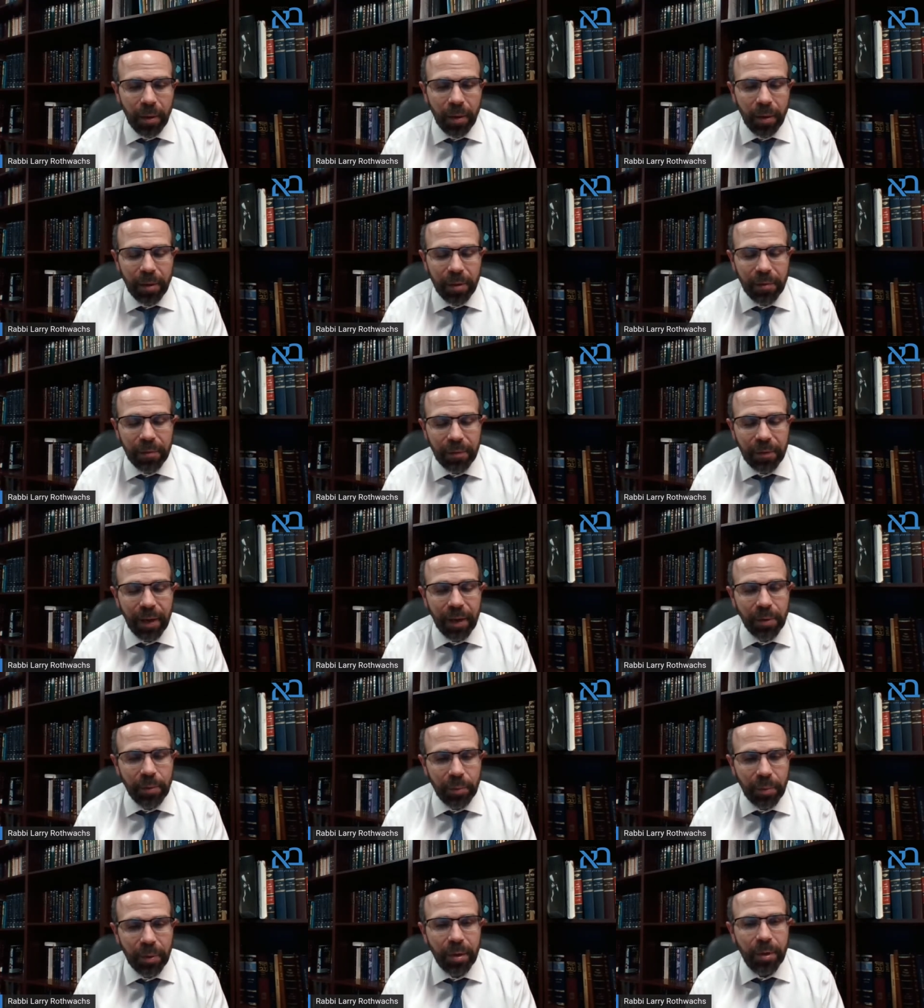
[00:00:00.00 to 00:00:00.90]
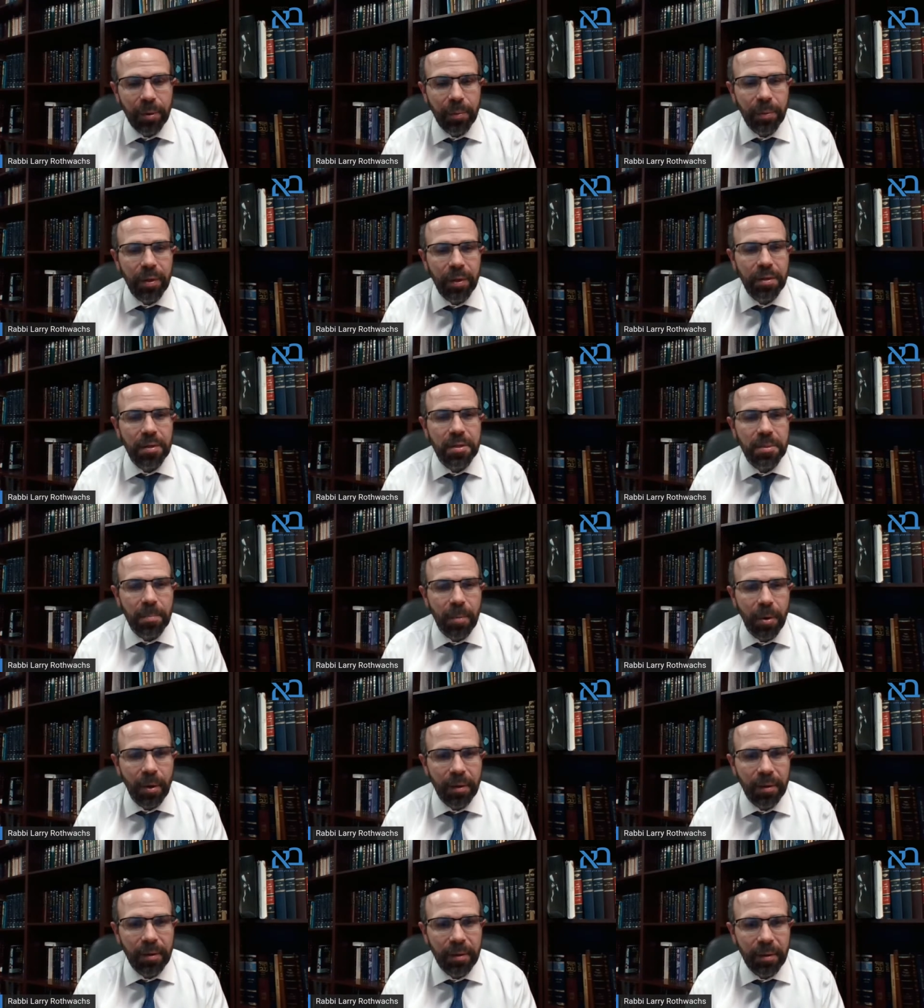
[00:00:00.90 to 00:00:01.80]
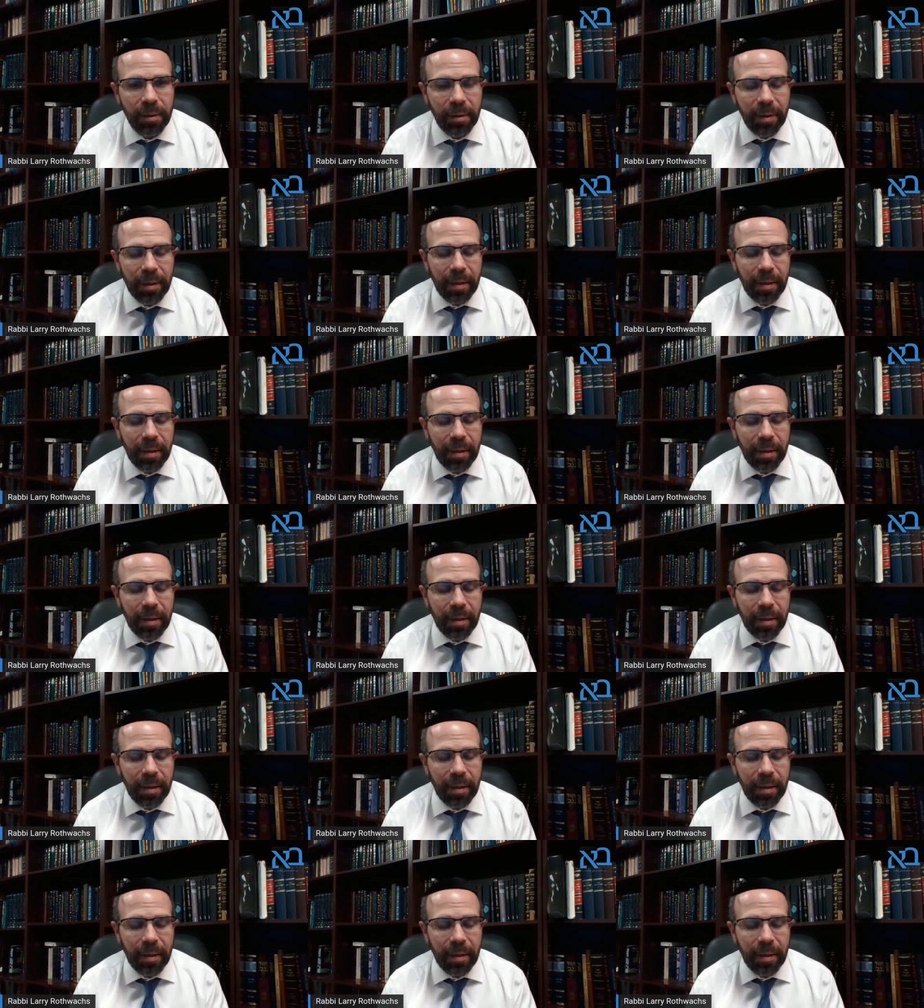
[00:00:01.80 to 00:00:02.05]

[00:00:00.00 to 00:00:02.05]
are, in fact, really, really smart,